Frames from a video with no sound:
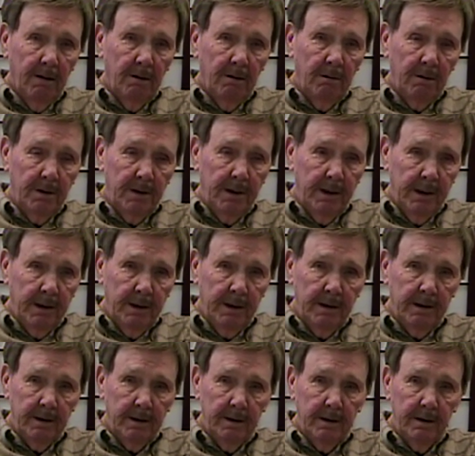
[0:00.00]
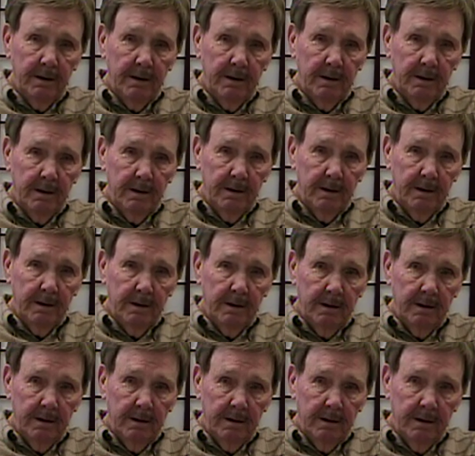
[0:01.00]
Well, then,
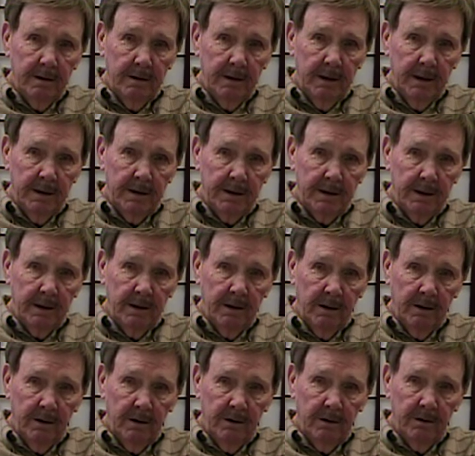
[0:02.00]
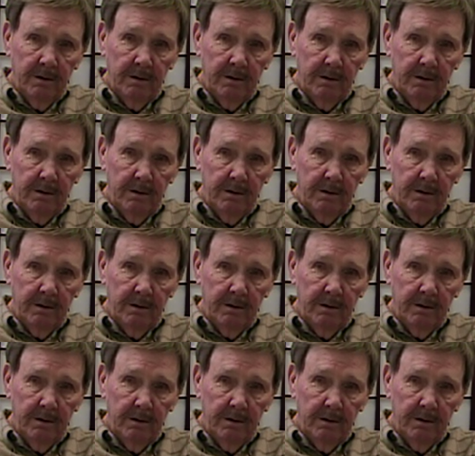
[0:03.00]
they said, no,